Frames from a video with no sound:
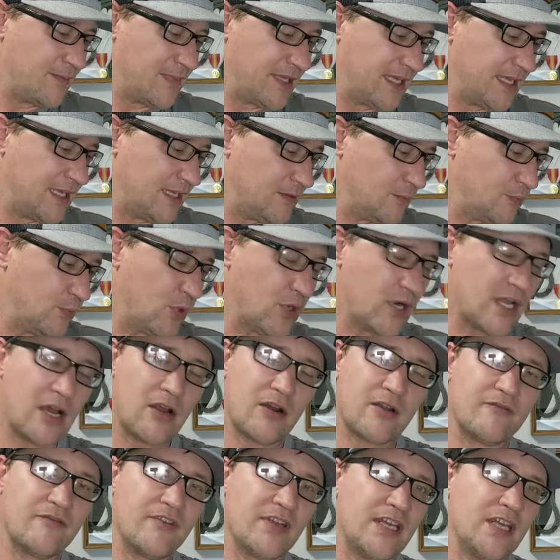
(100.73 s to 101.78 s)
He had put
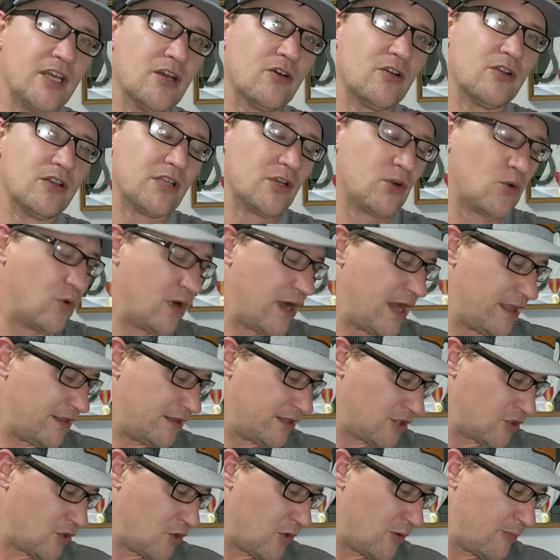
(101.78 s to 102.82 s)
out a video a little
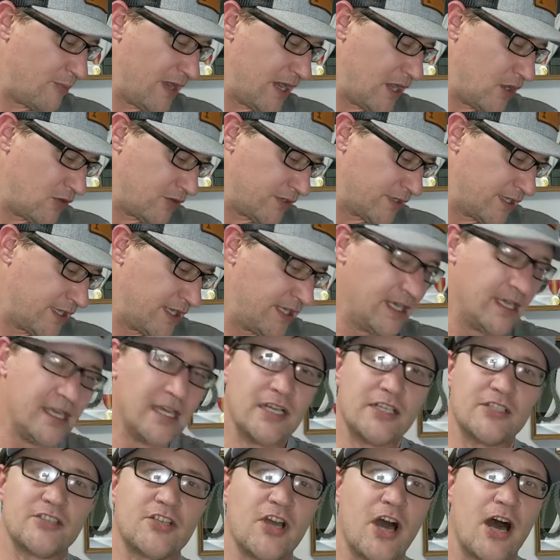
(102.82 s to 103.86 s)
while ago about
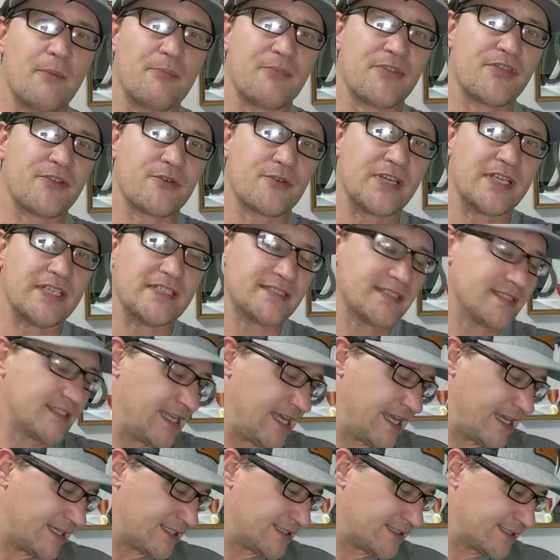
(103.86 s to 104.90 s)
top 3
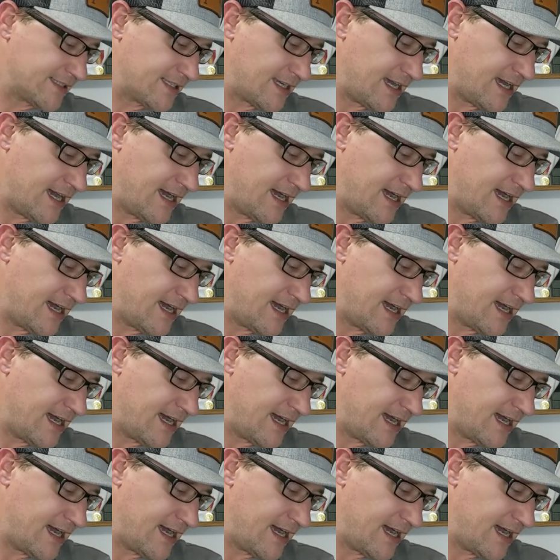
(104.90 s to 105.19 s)
snakes.